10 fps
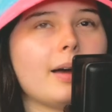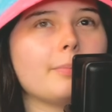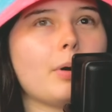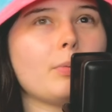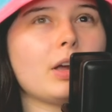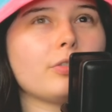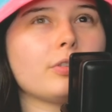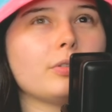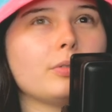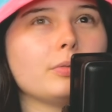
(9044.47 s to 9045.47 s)
but we
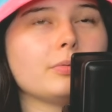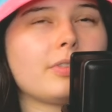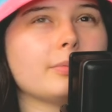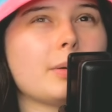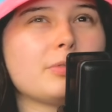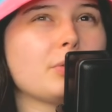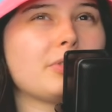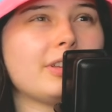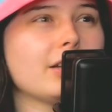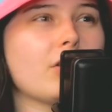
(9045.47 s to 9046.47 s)
also sometimes don't
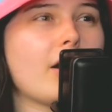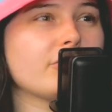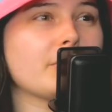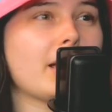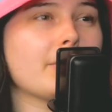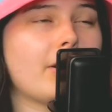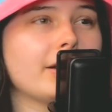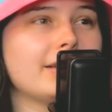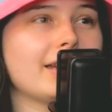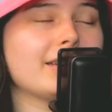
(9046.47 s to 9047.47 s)
see a lot from him on
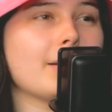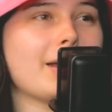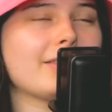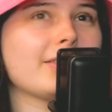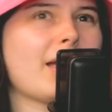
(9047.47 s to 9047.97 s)
a day-to-day basis.